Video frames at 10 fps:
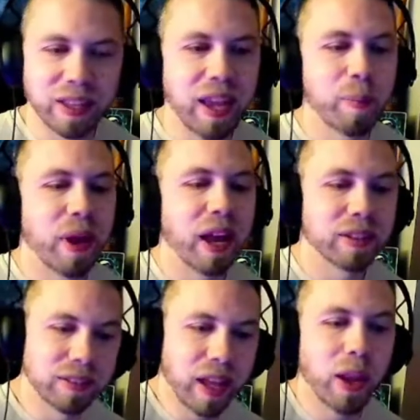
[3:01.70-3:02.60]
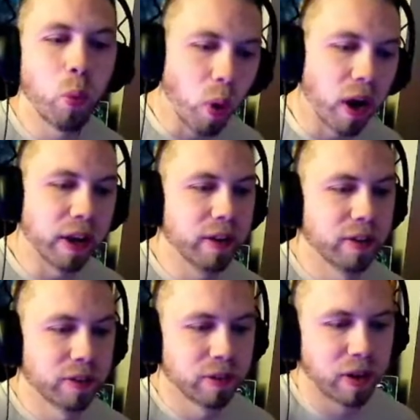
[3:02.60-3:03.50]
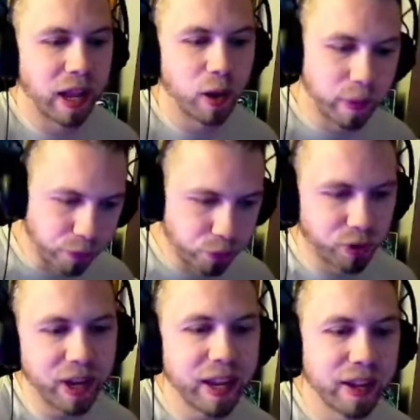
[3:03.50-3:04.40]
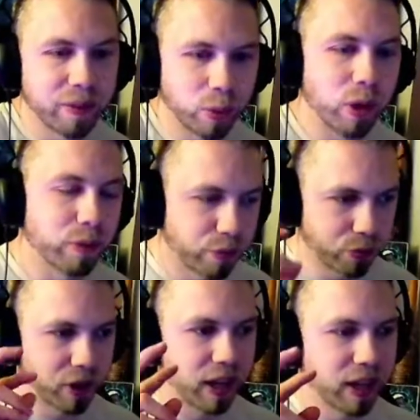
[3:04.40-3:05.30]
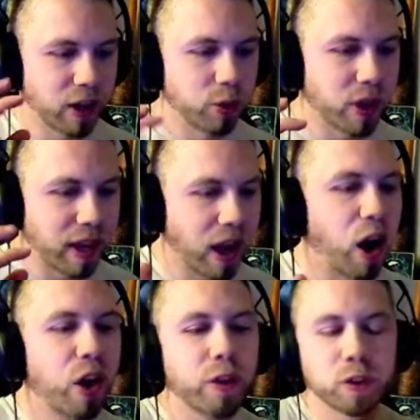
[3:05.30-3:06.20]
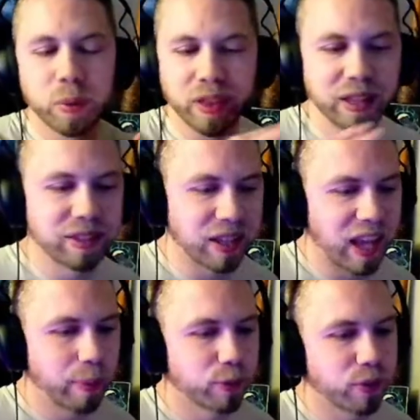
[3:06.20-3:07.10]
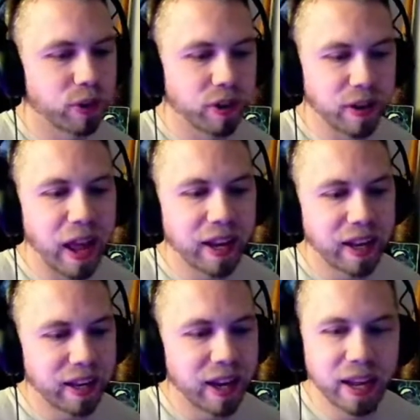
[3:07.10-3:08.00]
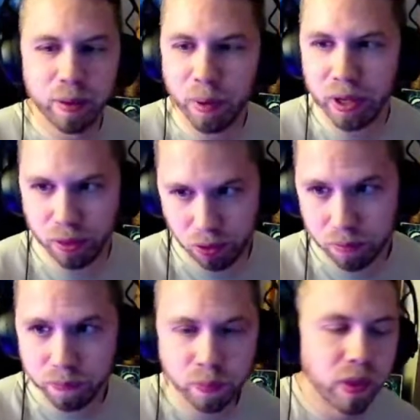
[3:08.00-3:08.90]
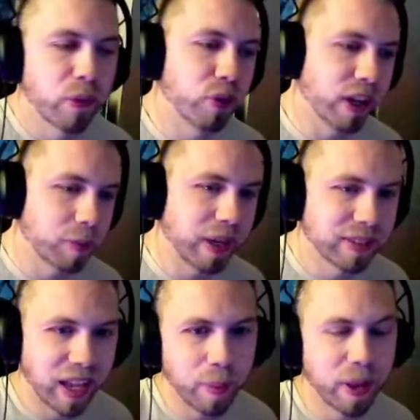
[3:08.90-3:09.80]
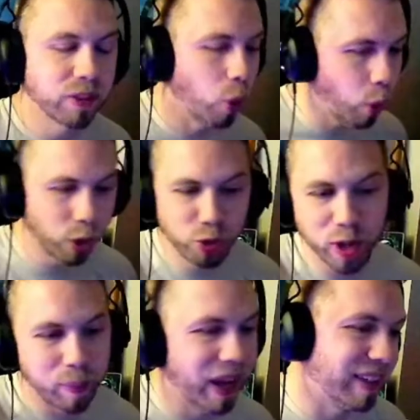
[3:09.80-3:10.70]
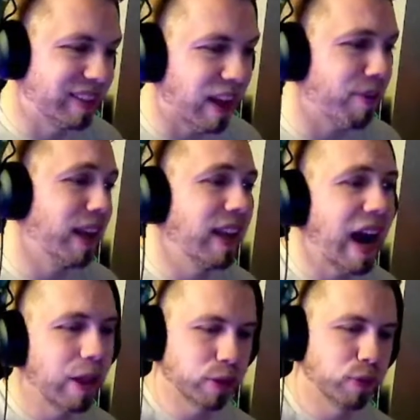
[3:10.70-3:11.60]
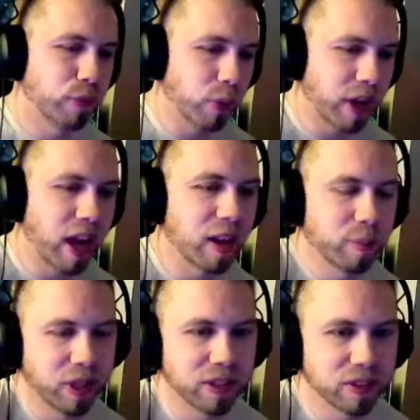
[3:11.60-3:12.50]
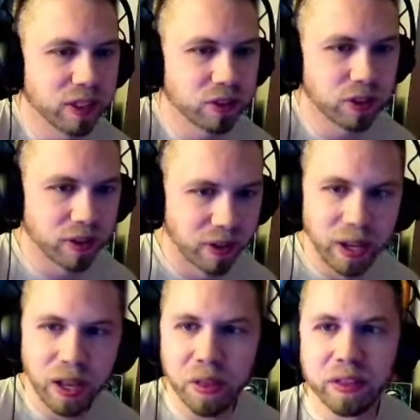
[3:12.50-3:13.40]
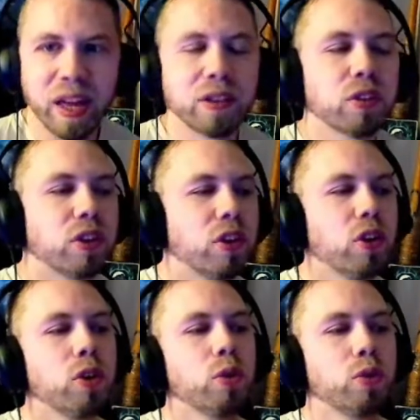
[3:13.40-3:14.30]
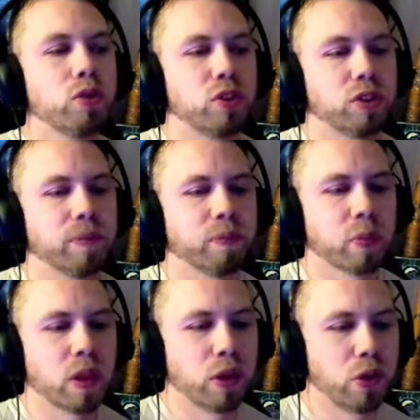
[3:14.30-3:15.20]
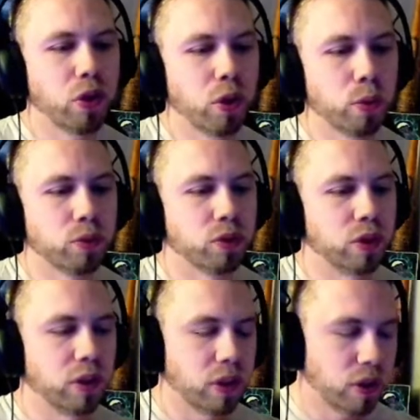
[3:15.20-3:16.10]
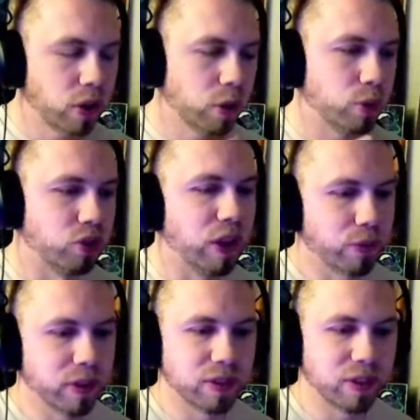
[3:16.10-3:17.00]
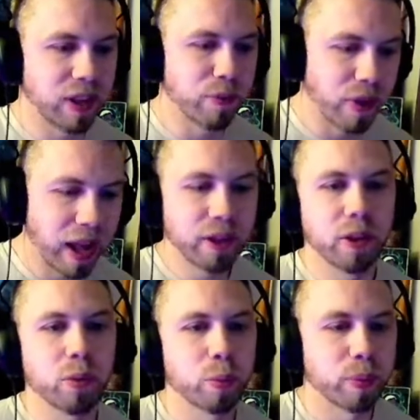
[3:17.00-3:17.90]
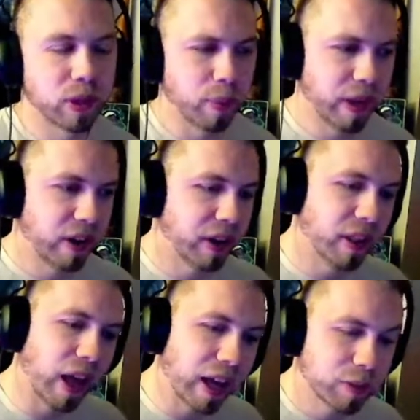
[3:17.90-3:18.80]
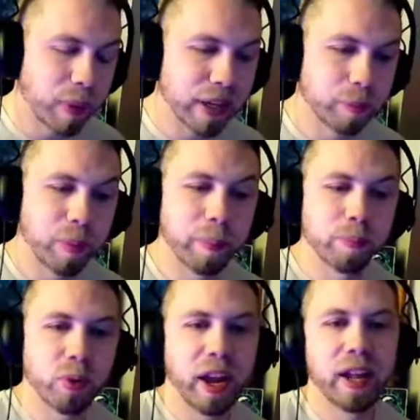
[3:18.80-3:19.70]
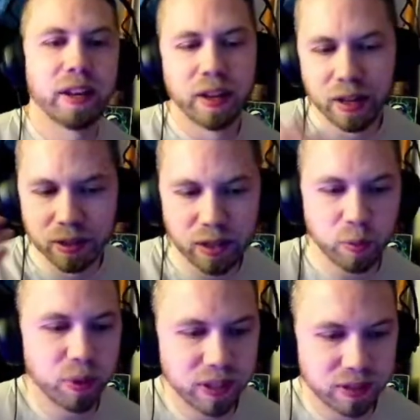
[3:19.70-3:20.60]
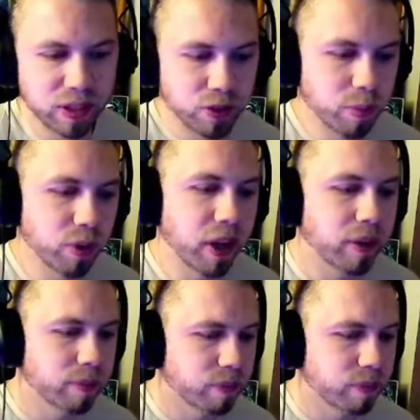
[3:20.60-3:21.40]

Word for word: Game Pass day one. It'll be free, well, free. You know, you can get all those Bethesda games for 9.99 a month for Xbox Game Pass, or you can pay $70 for it on PlayStation. Like that is a huge, huge, huge difference in value comparing the Xbox brand to the PlayStation brand.